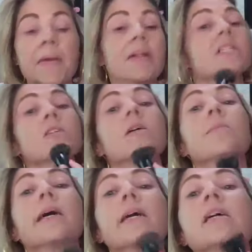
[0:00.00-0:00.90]
And I saw a
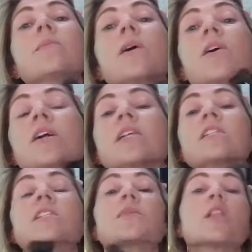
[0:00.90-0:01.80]
makeup
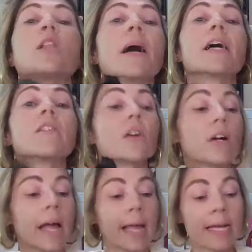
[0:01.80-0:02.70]
artist doing the back of
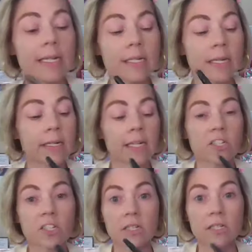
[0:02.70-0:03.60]
her hand, and I
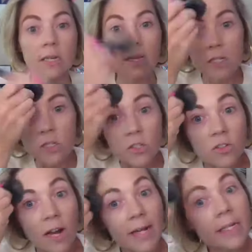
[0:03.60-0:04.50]
just
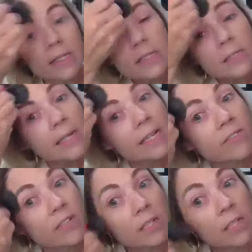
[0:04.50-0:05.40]
tried it
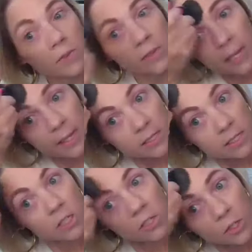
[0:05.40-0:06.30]
and fell in love with that.
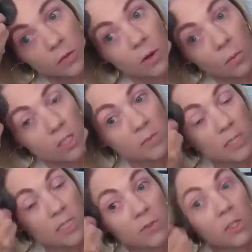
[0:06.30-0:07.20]
So you do what works
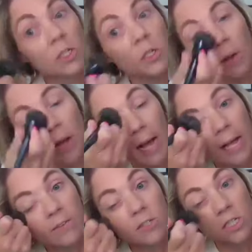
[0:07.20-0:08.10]
best for you. I
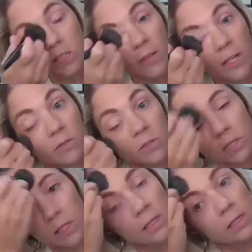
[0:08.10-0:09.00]
have just
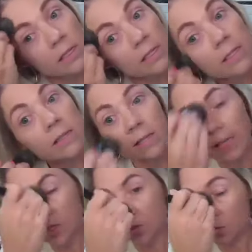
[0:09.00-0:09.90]
found that
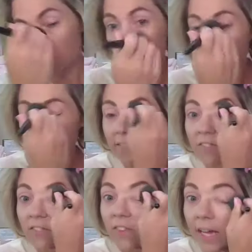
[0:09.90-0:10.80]
that is a really
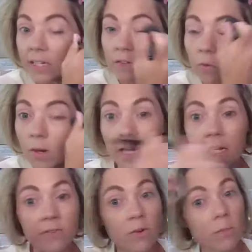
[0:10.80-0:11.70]
effective
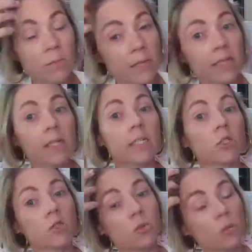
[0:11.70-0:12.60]
way for me to
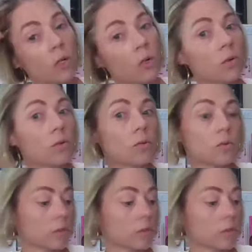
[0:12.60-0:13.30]
control